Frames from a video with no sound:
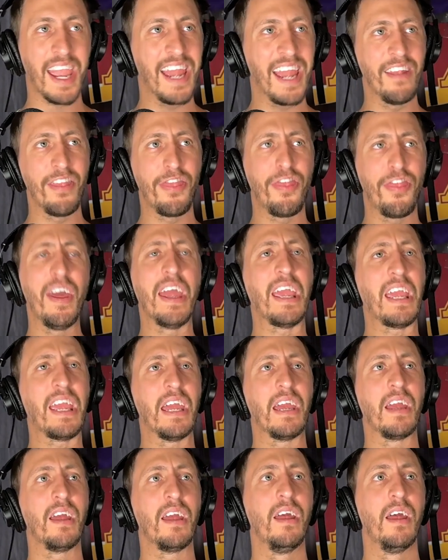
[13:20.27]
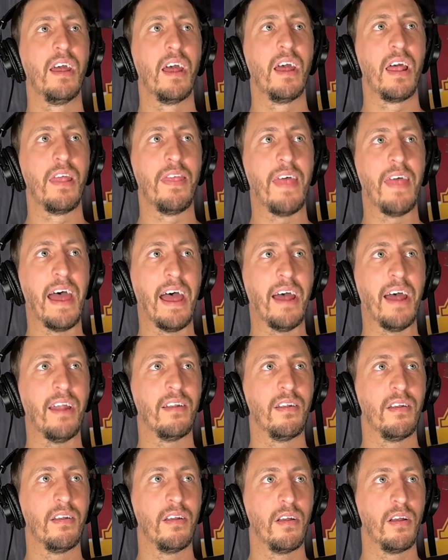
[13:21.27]
and thinking
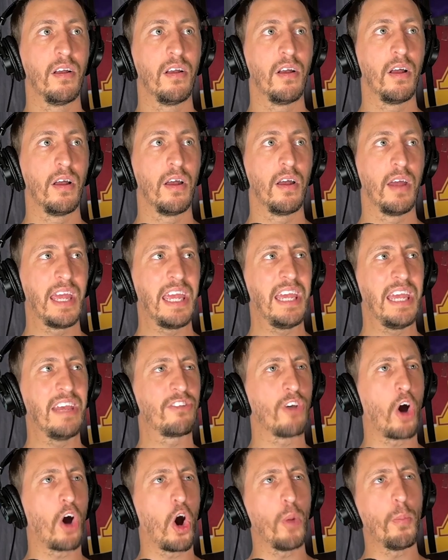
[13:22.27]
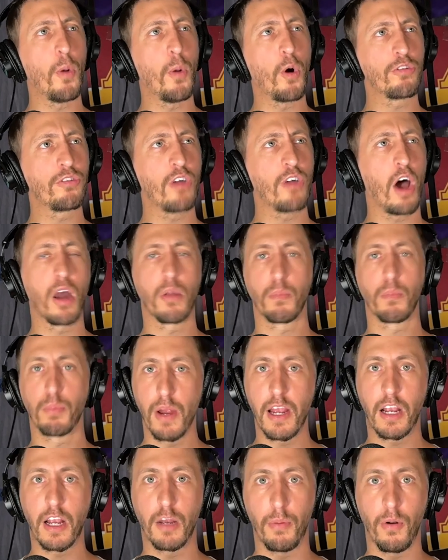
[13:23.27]
that he is almost
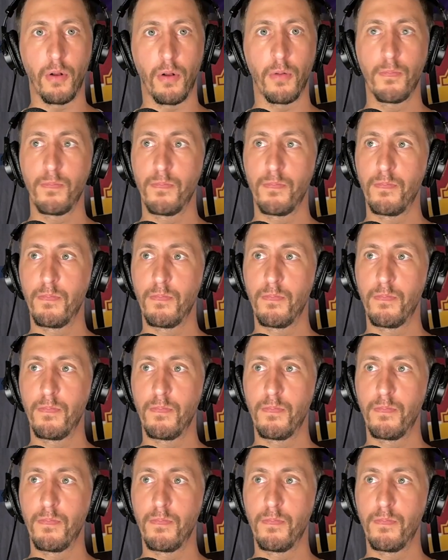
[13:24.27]
unbreakable.